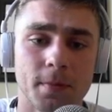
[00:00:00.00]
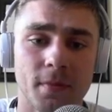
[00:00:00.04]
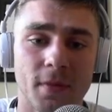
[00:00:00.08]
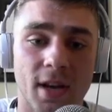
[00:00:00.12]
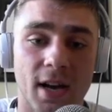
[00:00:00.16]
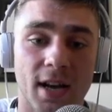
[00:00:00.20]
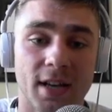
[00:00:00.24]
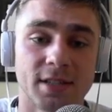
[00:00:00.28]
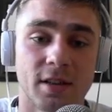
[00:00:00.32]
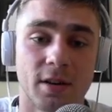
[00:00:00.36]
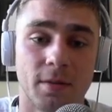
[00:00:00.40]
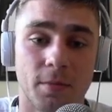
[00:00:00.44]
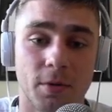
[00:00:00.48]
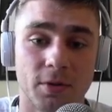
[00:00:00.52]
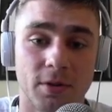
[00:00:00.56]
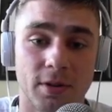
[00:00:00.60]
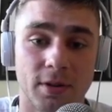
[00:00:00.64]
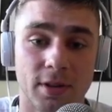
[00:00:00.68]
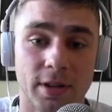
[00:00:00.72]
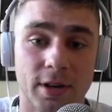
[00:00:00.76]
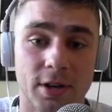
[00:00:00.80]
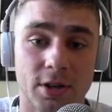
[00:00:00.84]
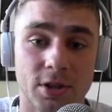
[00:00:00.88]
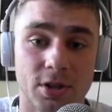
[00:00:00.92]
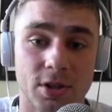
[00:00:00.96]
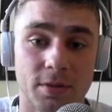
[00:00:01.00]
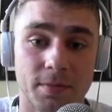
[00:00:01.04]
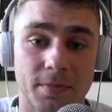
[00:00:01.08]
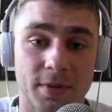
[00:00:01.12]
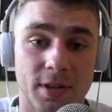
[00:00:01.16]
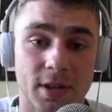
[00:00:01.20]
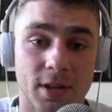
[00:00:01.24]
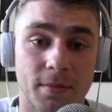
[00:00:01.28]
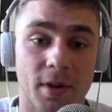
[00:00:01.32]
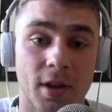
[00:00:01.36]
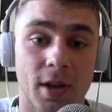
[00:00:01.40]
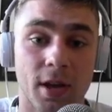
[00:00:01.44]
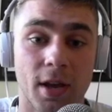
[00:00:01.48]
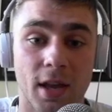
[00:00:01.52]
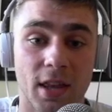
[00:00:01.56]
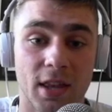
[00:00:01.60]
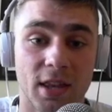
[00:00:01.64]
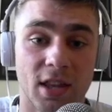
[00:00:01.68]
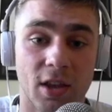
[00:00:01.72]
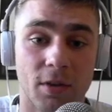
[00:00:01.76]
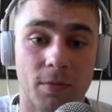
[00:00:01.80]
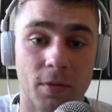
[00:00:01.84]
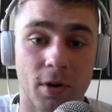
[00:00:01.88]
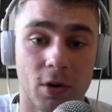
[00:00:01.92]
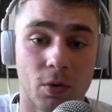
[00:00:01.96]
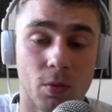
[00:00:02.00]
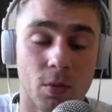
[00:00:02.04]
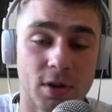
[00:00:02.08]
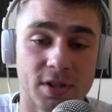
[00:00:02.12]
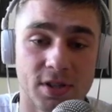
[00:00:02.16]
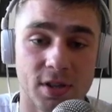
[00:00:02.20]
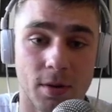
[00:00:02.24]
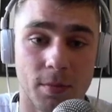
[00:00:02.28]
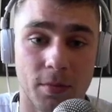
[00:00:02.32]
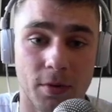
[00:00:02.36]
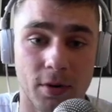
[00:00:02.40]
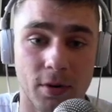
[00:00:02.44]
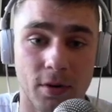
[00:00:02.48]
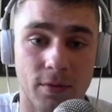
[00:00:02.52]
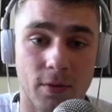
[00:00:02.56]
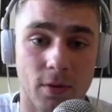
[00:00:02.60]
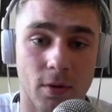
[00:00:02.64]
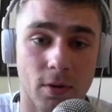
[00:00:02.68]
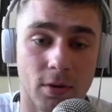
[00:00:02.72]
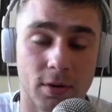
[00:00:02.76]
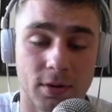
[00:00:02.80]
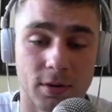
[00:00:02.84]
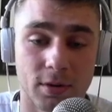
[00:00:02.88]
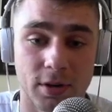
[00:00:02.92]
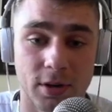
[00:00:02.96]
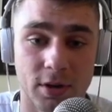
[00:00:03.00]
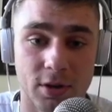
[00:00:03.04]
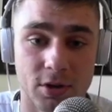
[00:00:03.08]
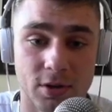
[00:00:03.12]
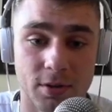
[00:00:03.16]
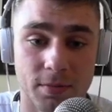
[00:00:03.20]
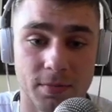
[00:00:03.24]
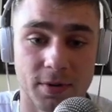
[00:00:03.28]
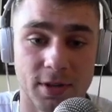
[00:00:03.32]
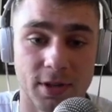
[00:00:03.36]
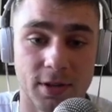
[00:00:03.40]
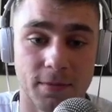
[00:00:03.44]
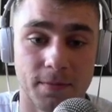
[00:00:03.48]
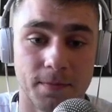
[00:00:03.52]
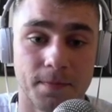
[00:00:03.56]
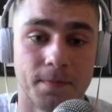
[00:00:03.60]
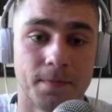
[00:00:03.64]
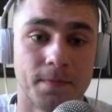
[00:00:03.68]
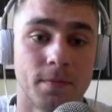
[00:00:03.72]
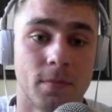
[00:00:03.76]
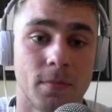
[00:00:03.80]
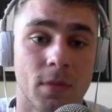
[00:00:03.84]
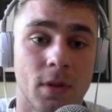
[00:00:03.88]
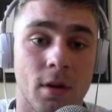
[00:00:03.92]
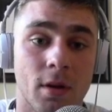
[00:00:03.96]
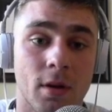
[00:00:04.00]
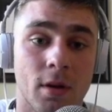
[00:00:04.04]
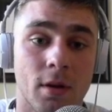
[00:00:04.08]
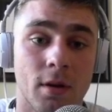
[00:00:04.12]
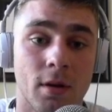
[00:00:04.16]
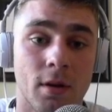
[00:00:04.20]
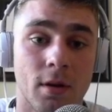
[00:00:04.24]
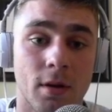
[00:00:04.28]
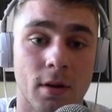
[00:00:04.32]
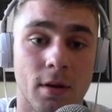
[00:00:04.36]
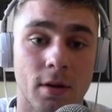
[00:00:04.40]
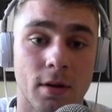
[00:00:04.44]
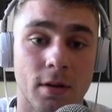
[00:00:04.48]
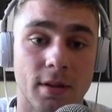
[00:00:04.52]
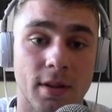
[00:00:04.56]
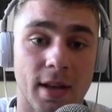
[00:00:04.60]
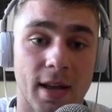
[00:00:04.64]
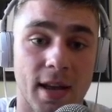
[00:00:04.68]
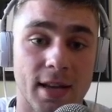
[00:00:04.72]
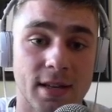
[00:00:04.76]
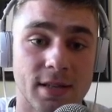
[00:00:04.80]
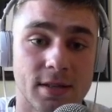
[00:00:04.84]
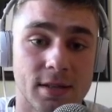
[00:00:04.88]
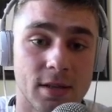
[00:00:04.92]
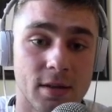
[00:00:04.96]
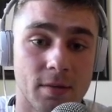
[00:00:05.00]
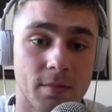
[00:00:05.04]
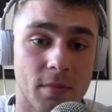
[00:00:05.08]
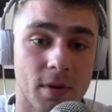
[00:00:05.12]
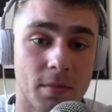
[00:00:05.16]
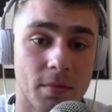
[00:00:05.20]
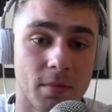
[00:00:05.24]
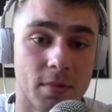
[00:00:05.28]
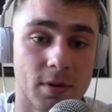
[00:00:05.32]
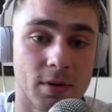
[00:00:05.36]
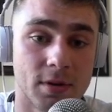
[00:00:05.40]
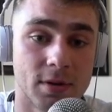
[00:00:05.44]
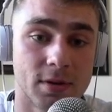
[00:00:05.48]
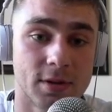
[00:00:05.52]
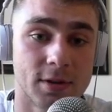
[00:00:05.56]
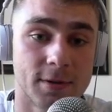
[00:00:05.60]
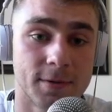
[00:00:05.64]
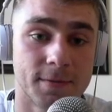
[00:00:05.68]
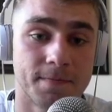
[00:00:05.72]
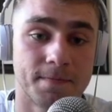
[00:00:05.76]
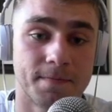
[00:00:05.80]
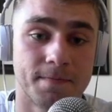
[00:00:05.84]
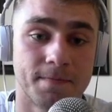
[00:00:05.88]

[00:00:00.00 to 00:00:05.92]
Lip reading: I asked it about the leadership team. It gave me a quick summary of all the leadership team. The S team members.